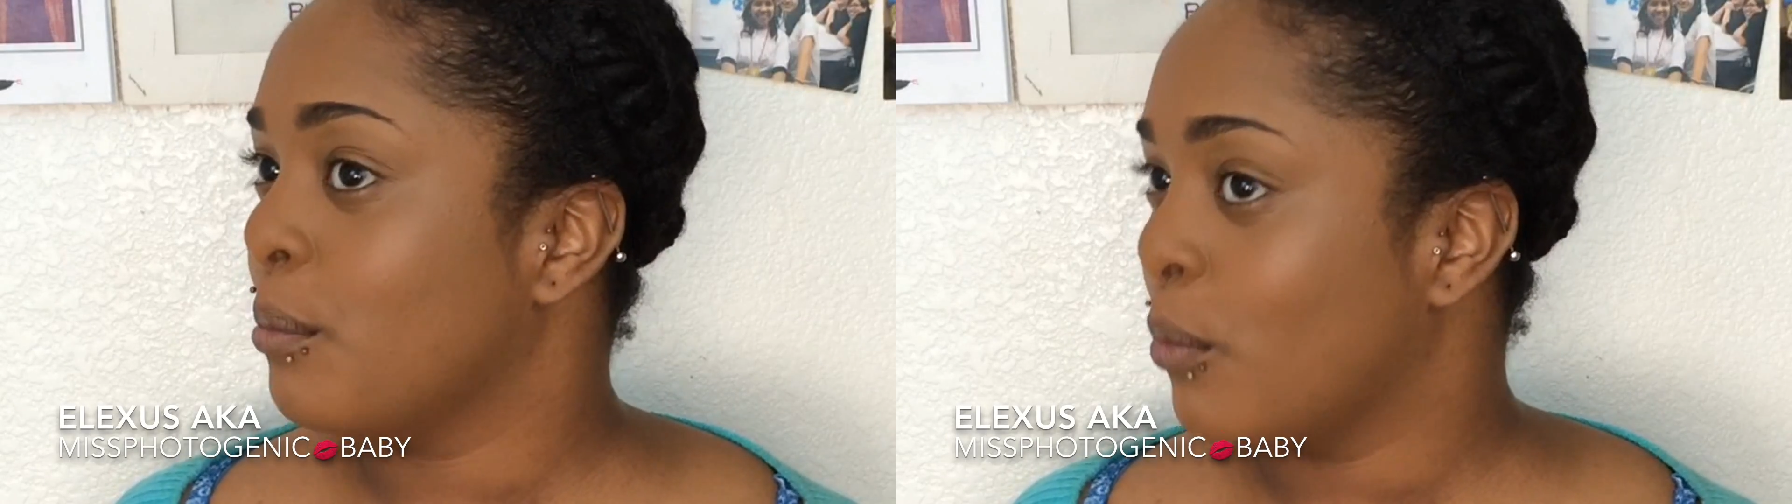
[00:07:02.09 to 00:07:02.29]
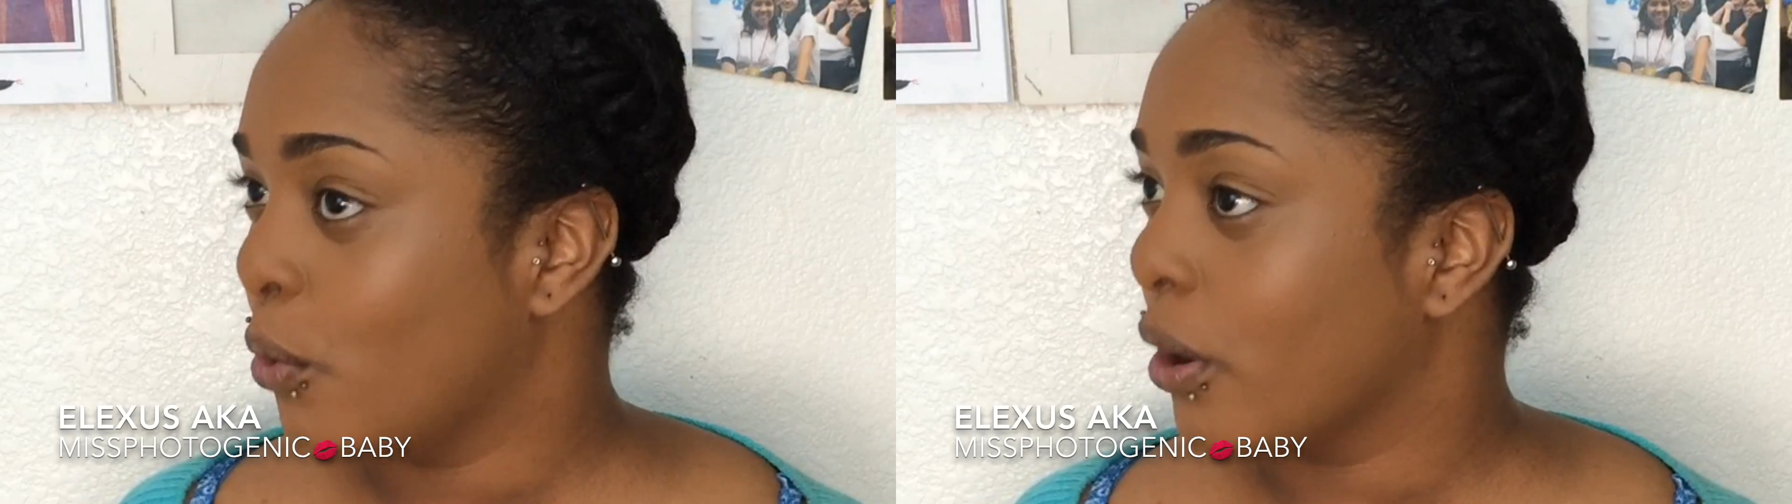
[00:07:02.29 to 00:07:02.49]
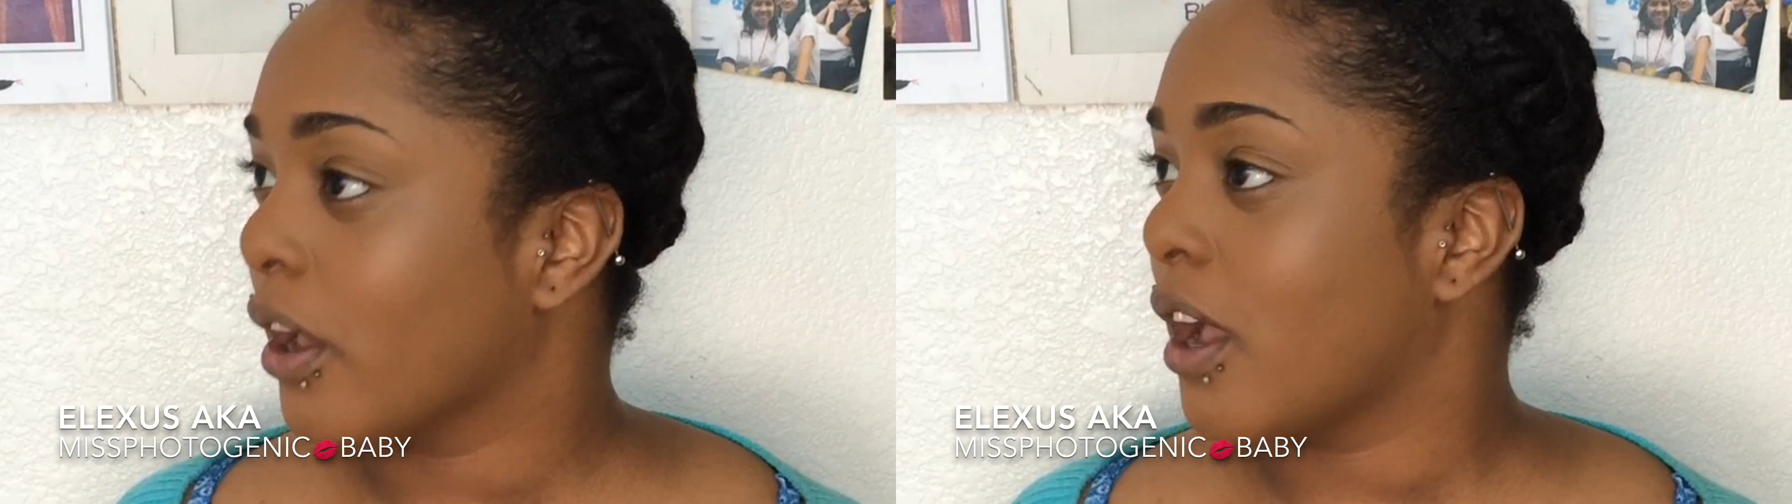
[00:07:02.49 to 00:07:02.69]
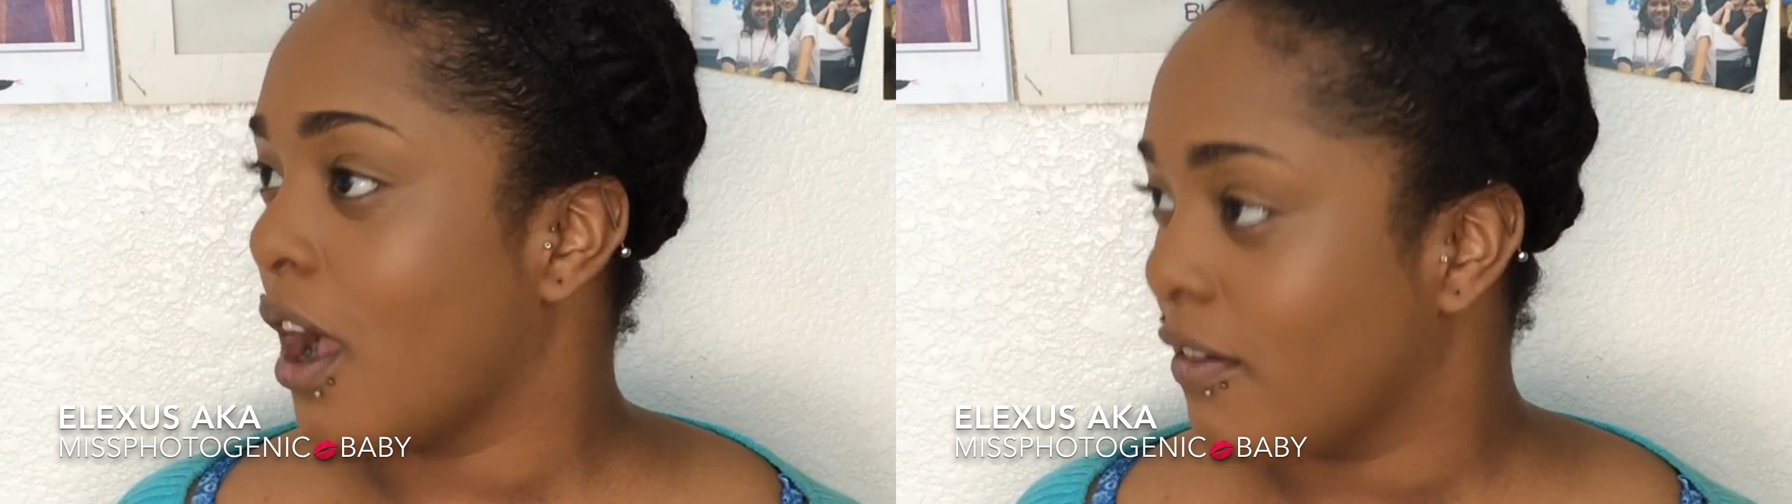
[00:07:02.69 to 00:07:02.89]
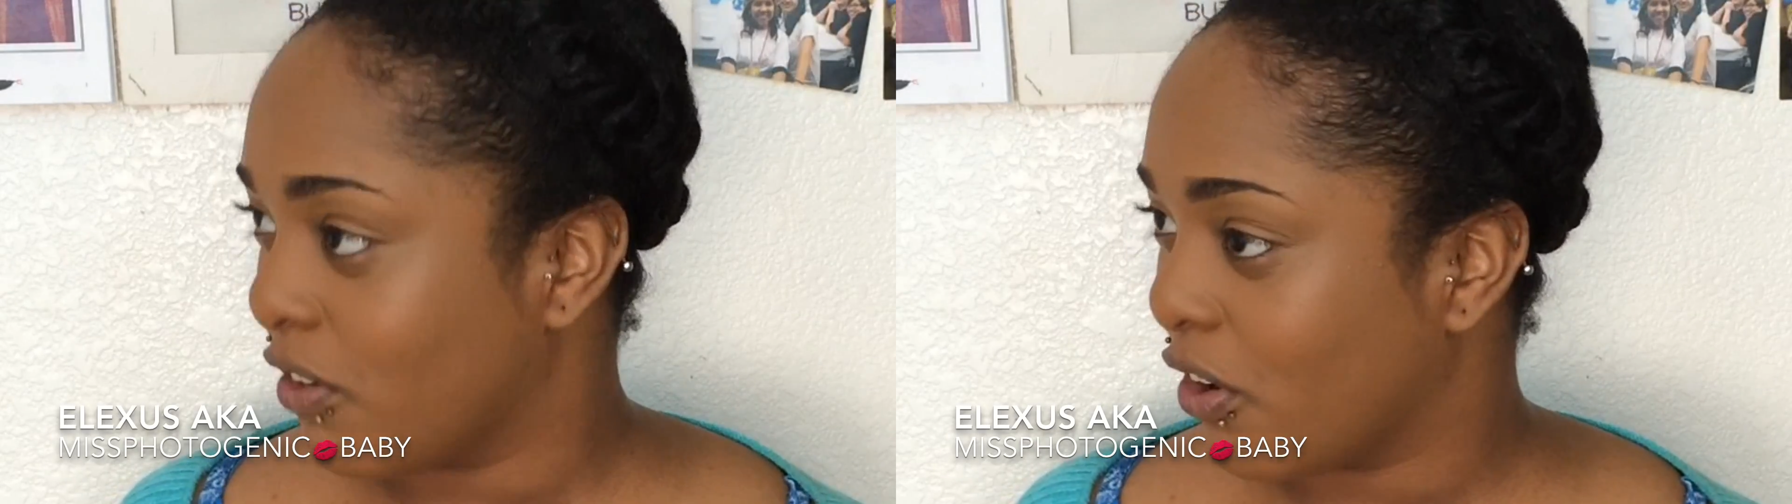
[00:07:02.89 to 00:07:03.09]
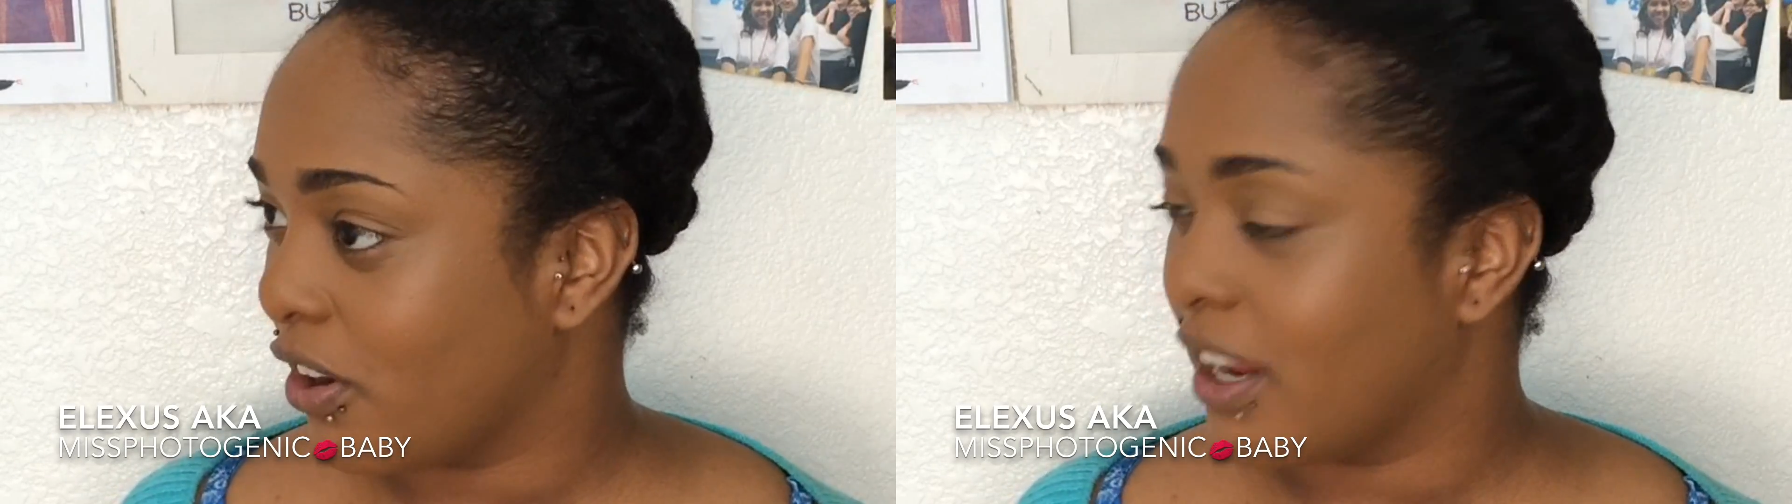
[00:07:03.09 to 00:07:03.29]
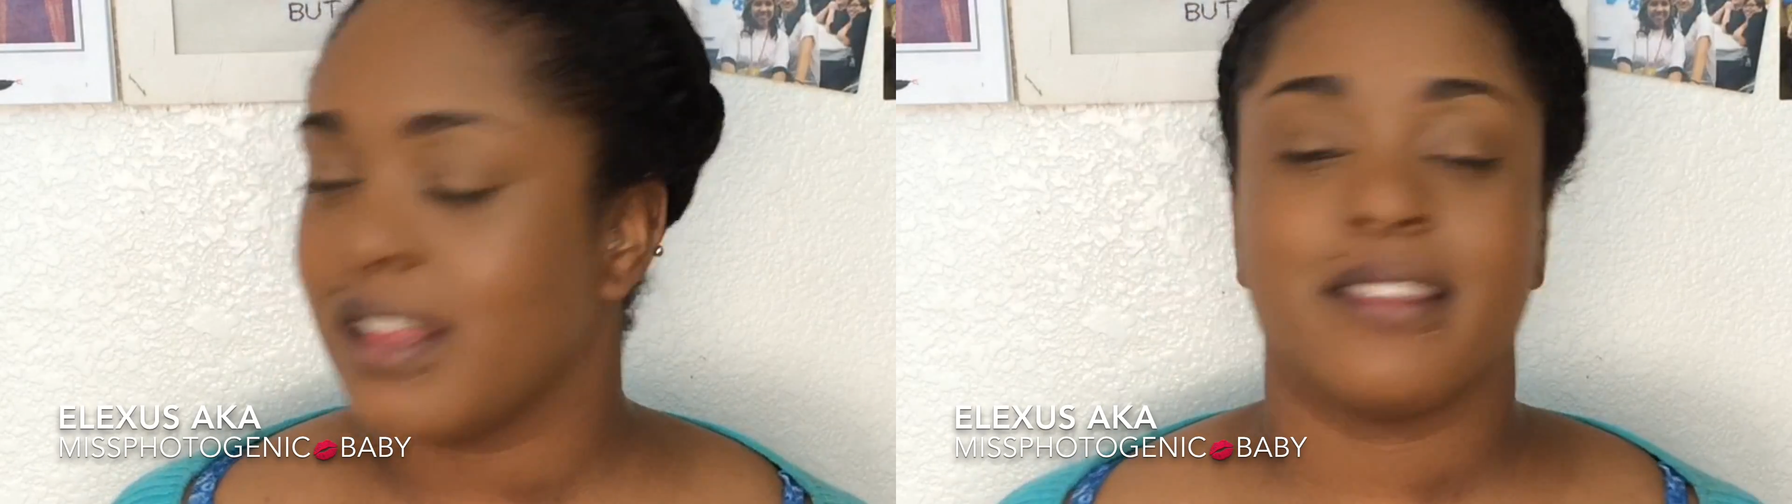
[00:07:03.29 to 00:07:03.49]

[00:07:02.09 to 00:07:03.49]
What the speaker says: more covered